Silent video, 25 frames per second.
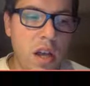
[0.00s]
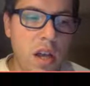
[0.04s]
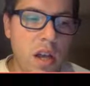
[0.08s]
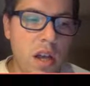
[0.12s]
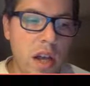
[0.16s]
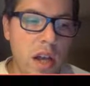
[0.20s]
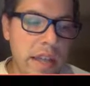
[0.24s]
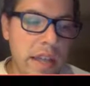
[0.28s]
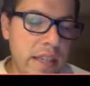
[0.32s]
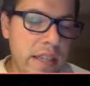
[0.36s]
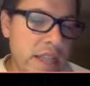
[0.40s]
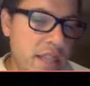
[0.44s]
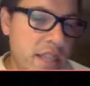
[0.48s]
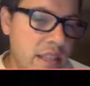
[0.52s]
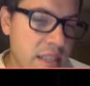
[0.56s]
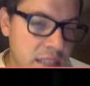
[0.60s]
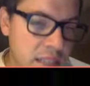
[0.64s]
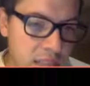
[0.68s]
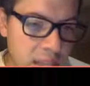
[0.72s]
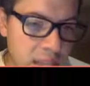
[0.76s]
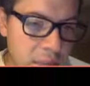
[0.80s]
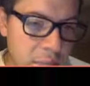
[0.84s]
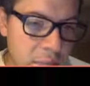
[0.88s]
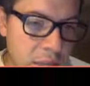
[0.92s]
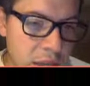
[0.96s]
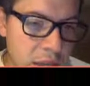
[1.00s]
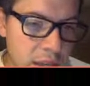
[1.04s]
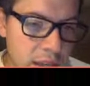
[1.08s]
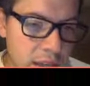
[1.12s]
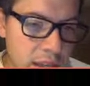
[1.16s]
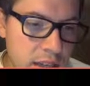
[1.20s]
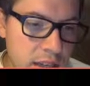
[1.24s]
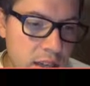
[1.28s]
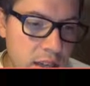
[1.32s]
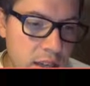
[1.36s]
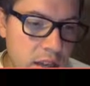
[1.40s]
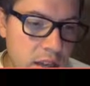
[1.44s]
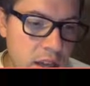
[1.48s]
It doesn't seem
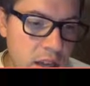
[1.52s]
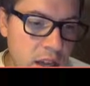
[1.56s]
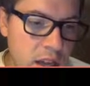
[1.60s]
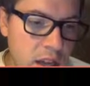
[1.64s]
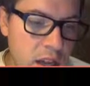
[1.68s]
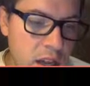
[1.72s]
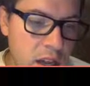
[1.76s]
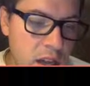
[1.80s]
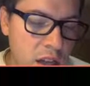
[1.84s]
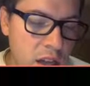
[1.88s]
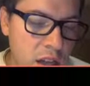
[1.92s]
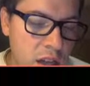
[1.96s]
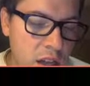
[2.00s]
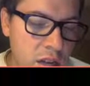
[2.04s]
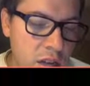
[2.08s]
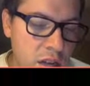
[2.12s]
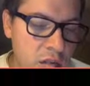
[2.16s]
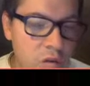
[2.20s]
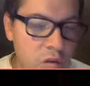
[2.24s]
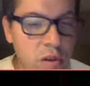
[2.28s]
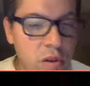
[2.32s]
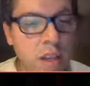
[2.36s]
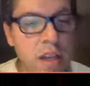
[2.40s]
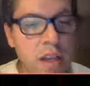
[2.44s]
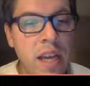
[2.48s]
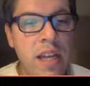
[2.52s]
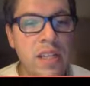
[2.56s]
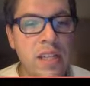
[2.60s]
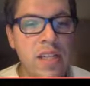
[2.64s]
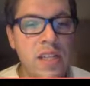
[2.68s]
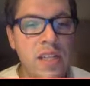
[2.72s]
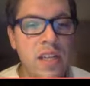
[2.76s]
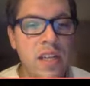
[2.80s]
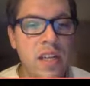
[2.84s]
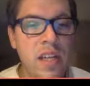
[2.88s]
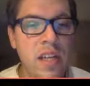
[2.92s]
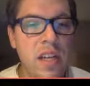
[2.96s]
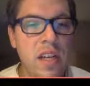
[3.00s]
like through the case
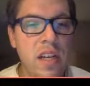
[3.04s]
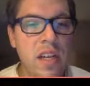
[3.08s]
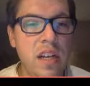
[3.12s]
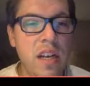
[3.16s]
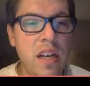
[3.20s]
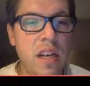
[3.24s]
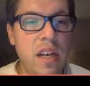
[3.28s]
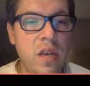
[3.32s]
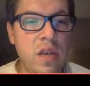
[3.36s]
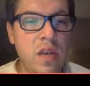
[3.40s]
study